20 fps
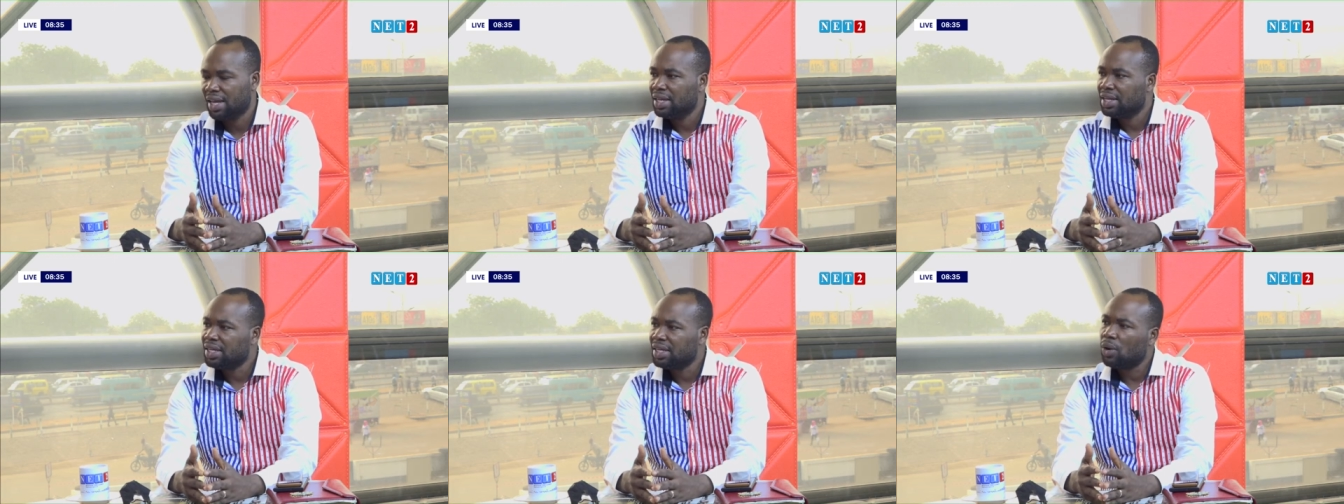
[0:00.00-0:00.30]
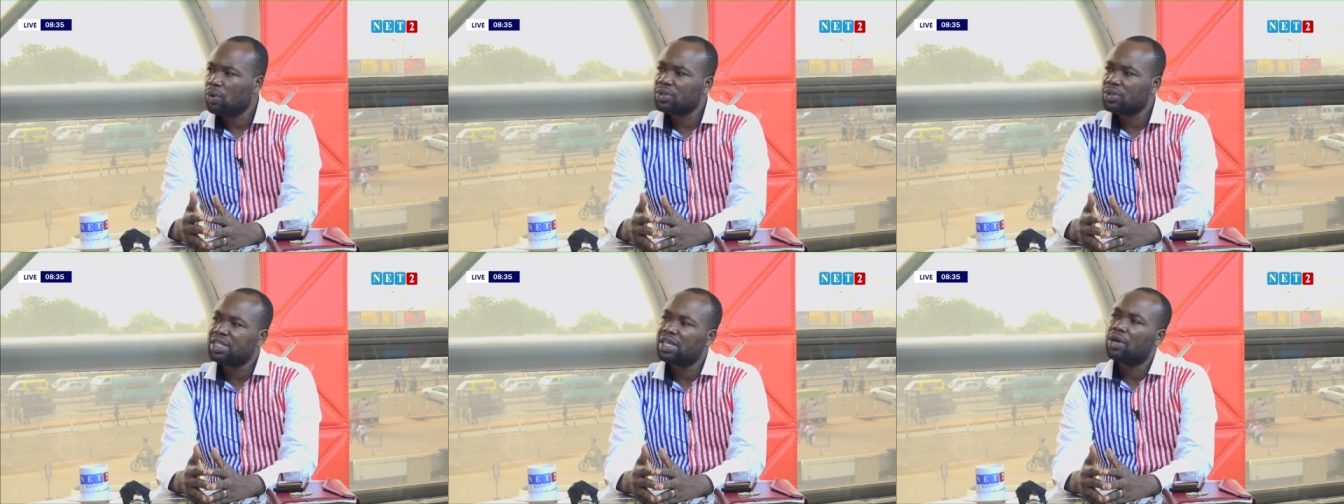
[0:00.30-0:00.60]
na wo
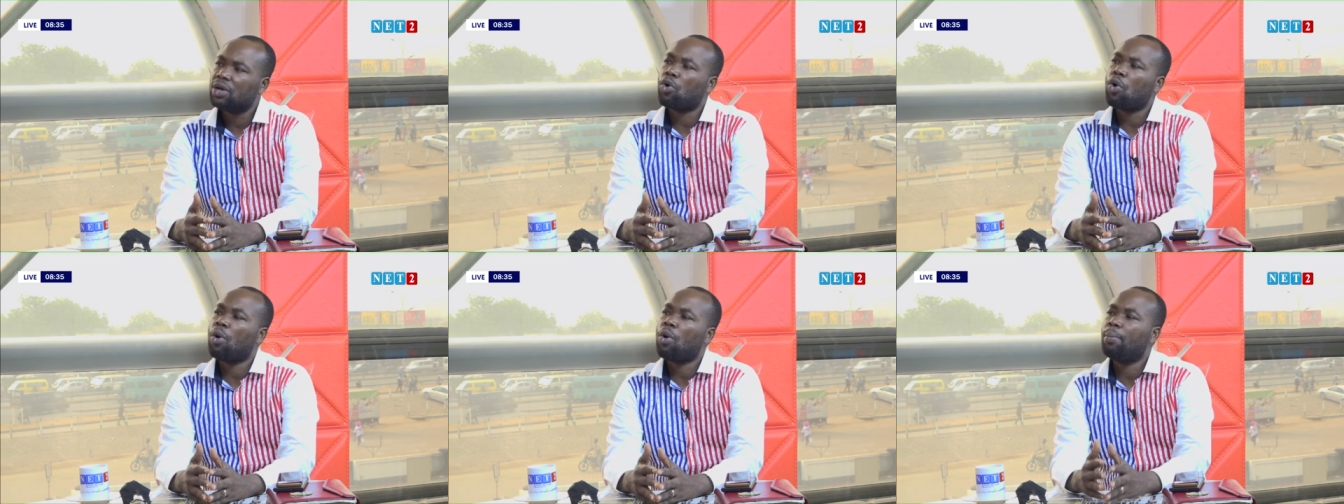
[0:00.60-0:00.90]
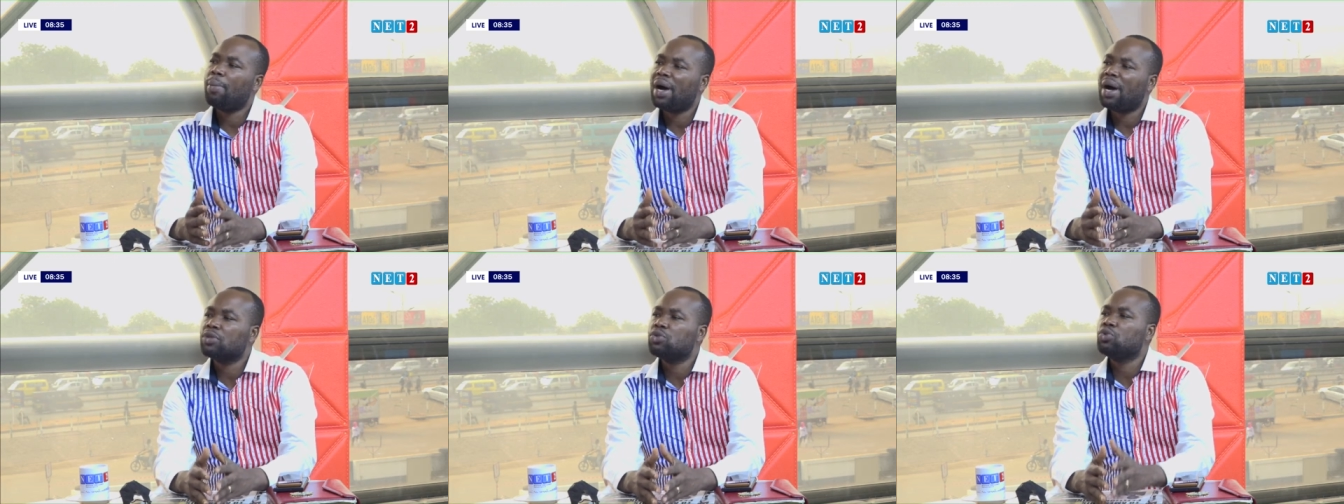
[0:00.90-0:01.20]
se e call
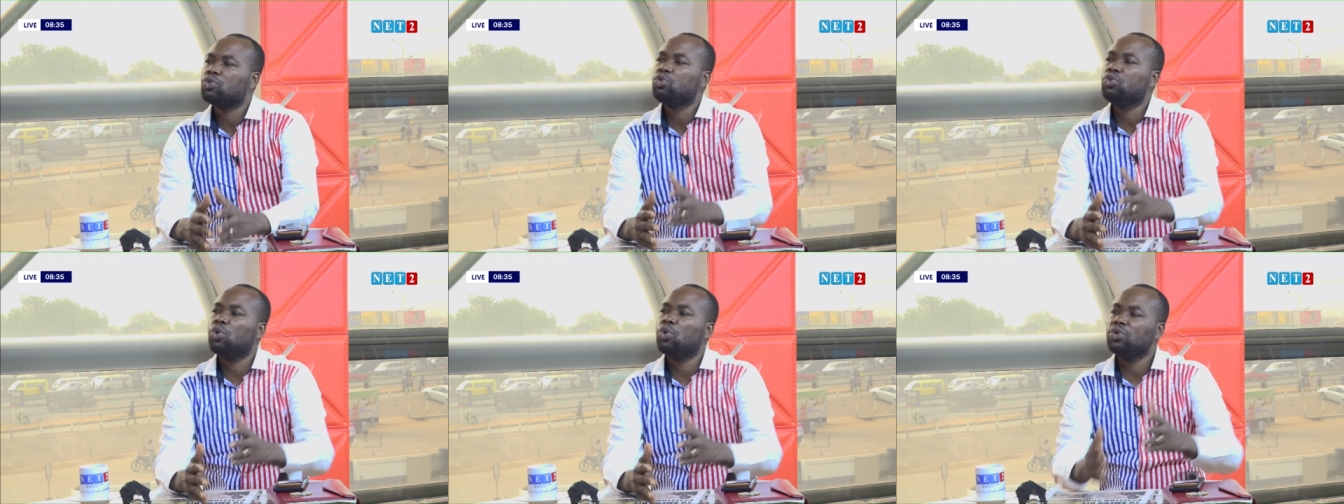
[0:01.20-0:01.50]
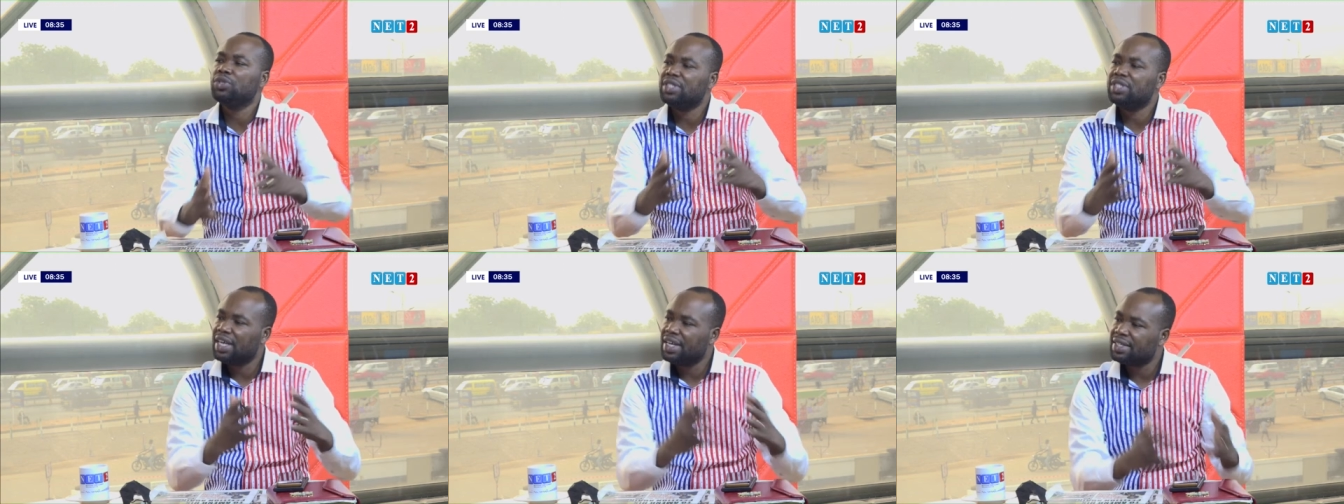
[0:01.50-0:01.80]
back to those
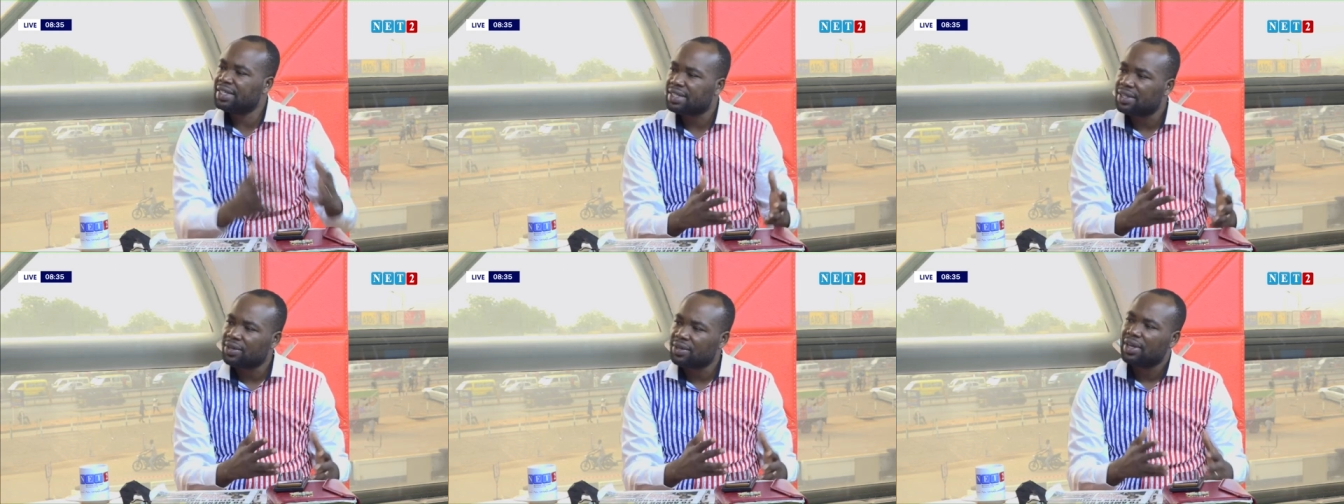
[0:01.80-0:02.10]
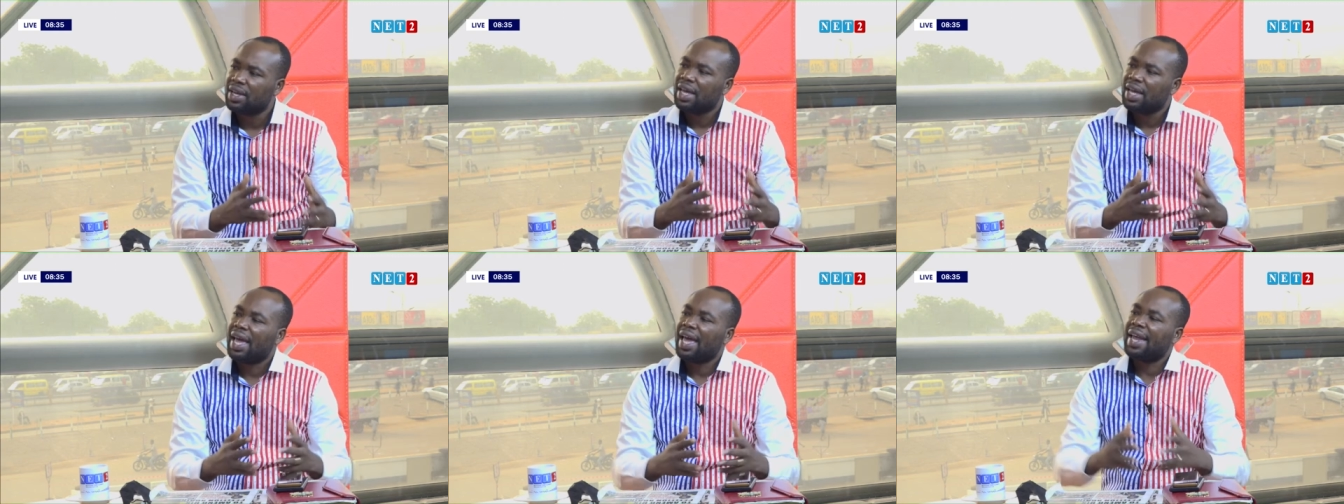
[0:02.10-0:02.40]
days no
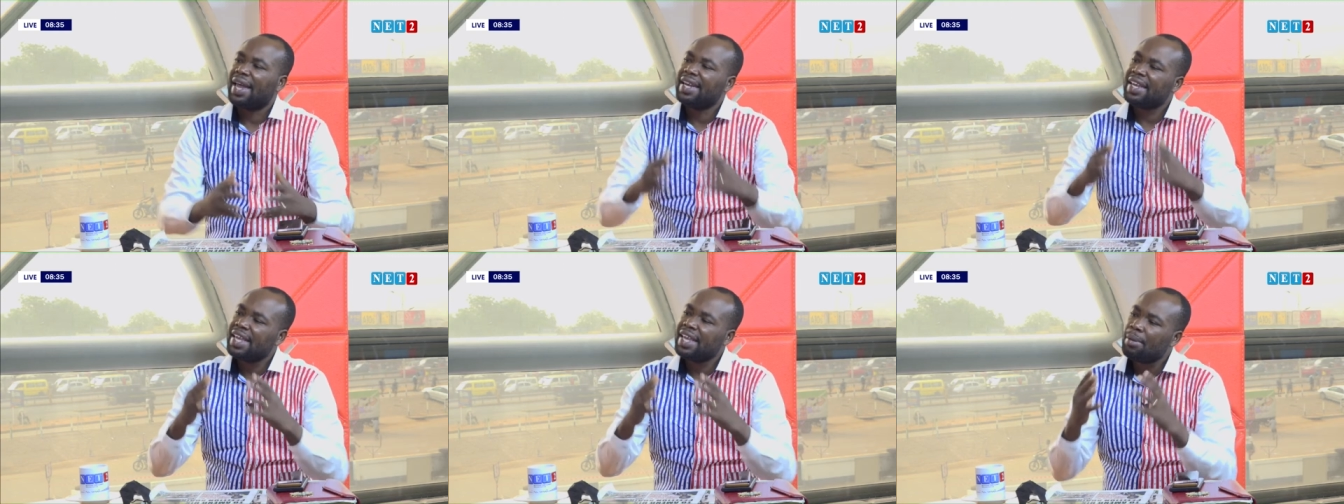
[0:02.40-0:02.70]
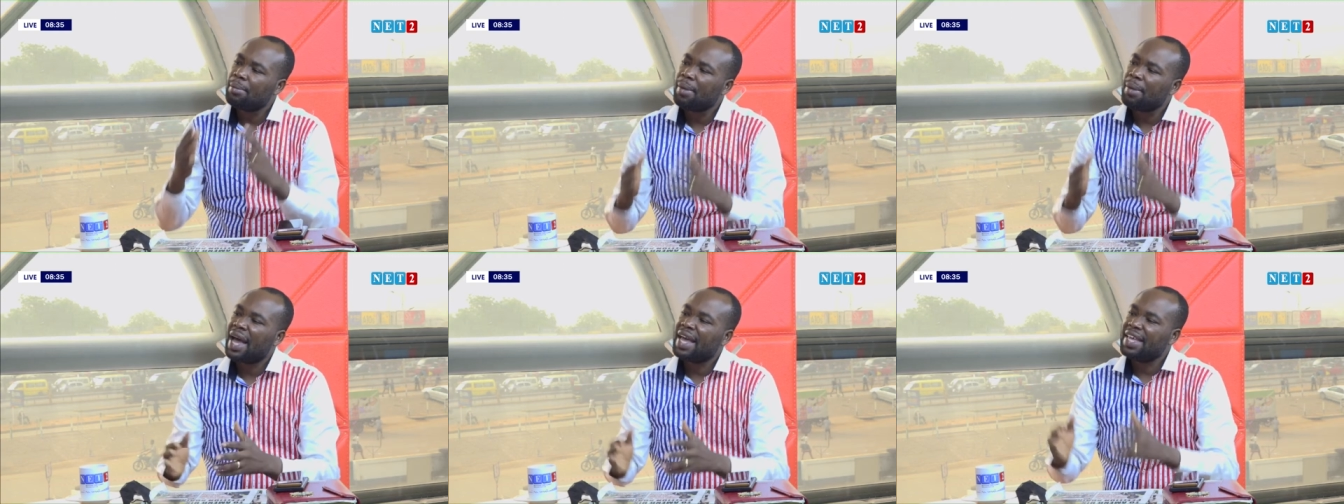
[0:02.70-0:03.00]
ene
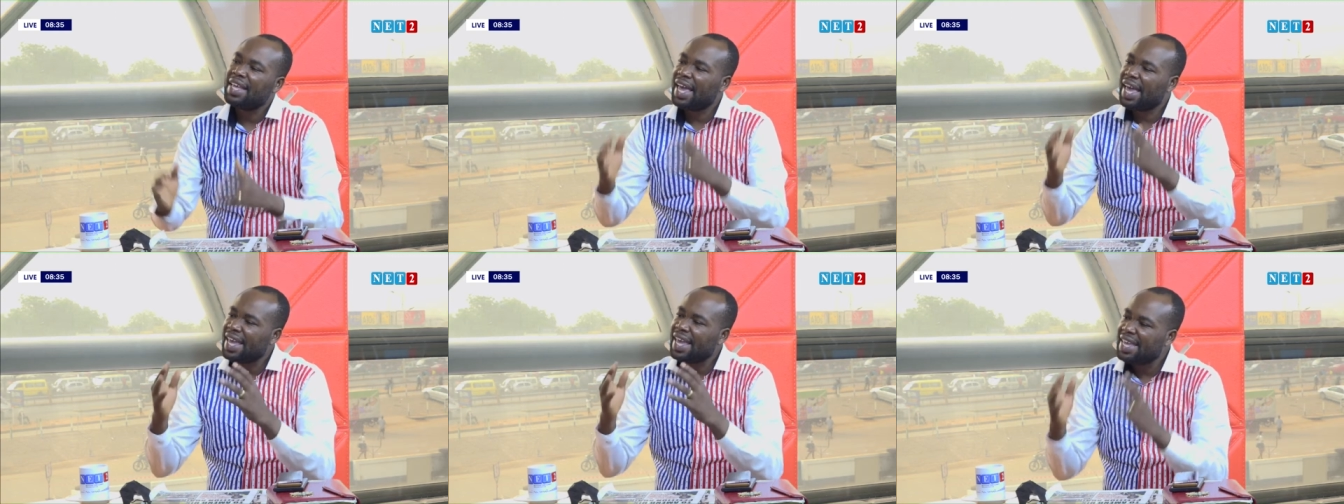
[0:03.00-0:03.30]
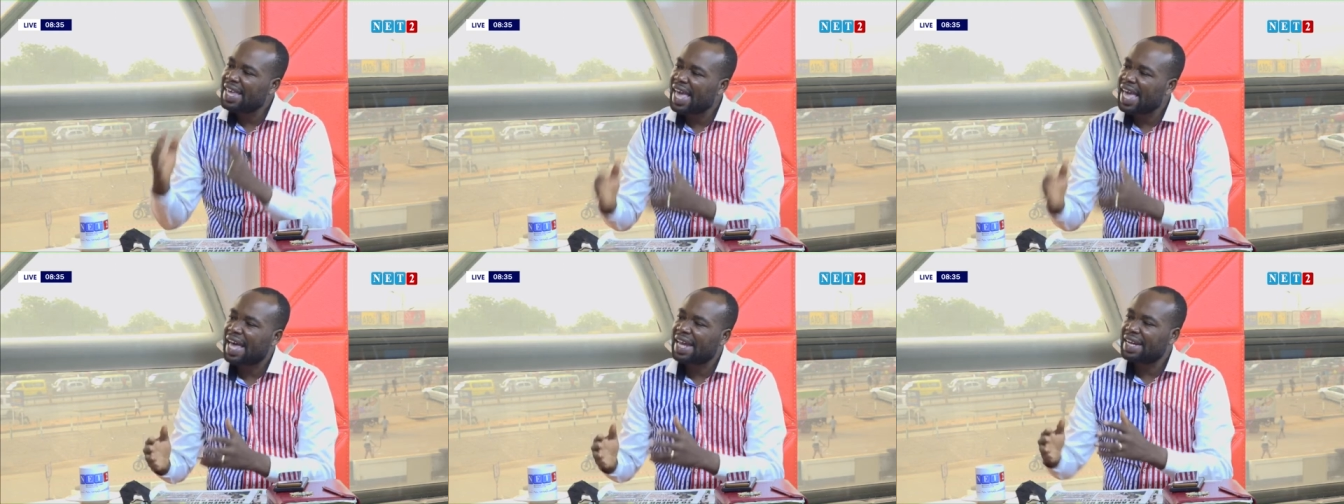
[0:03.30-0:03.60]
ma ye
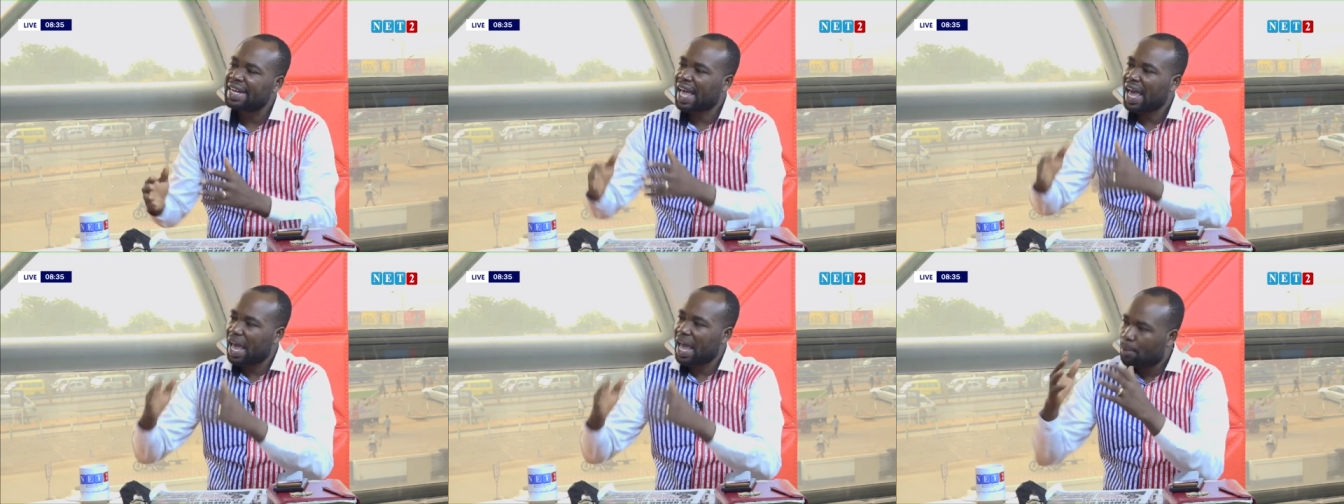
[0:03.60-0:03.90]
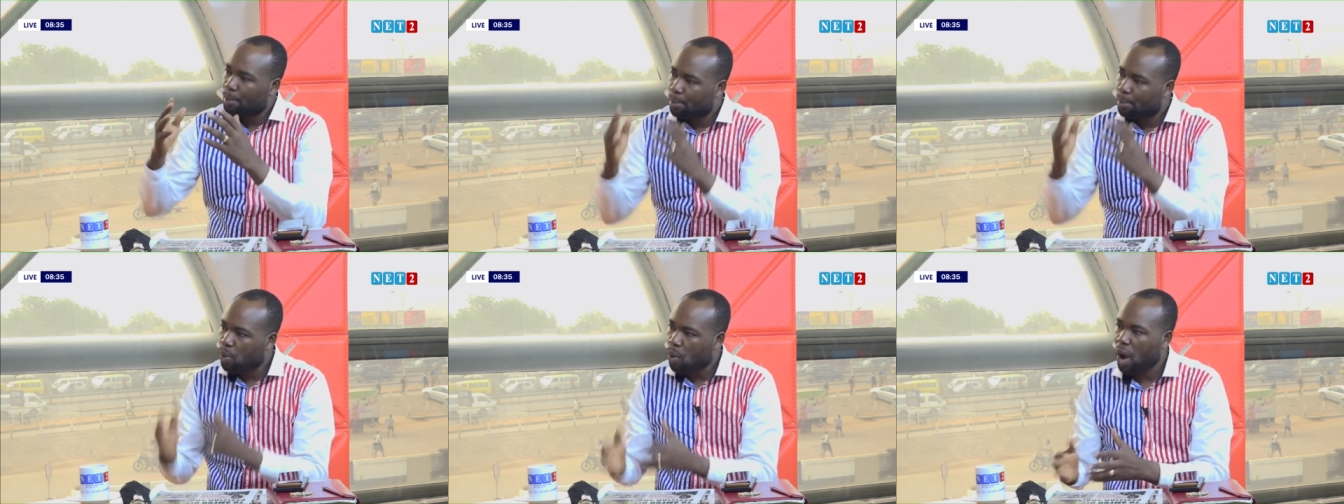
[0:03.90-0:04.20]
ya na e
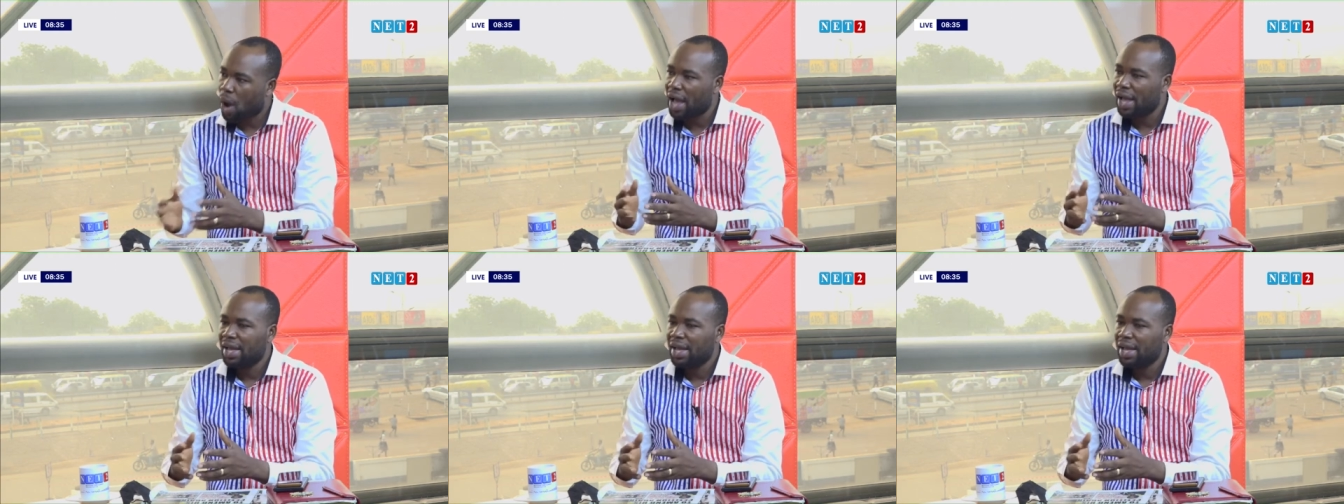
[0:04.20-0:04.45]
boa